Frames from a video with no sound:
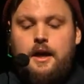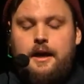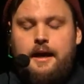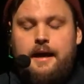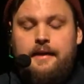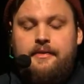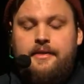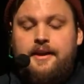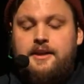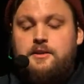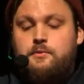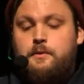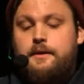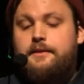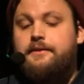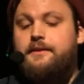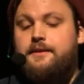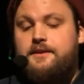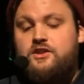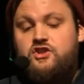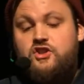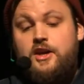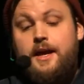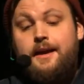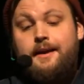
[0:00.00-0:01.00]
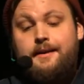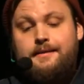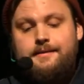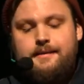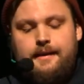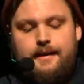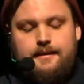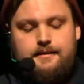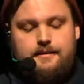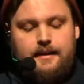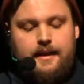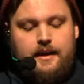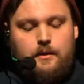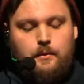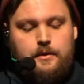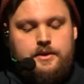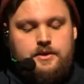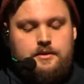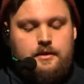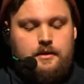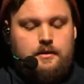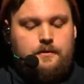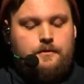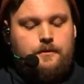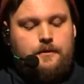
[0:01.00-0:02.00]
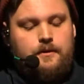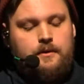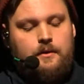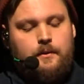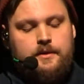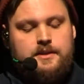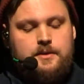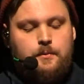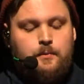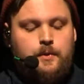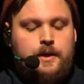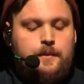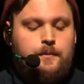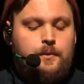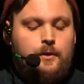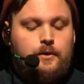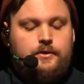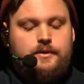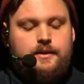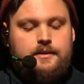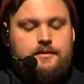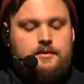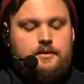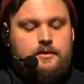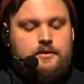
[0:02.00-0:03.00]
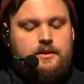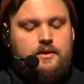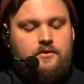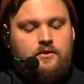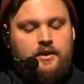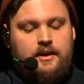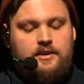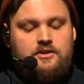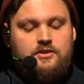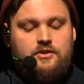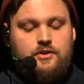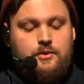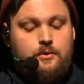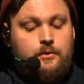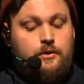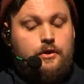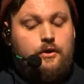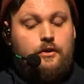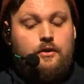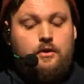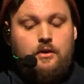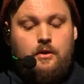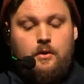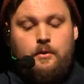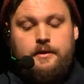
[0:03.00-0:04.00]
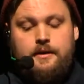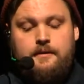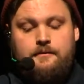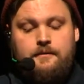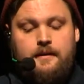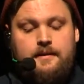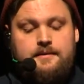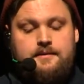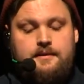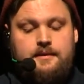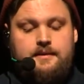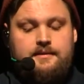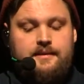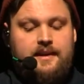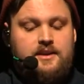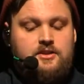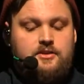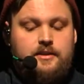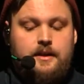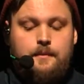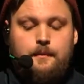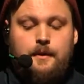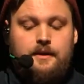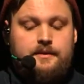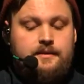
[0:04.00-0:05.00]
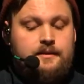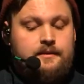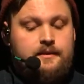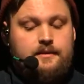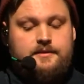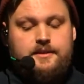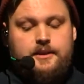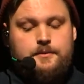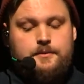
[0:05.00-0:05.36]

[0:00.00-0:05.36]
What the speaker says: And that's what the JSX language does for you. It's a preprocessor that reads through your code and finds these HTML syntax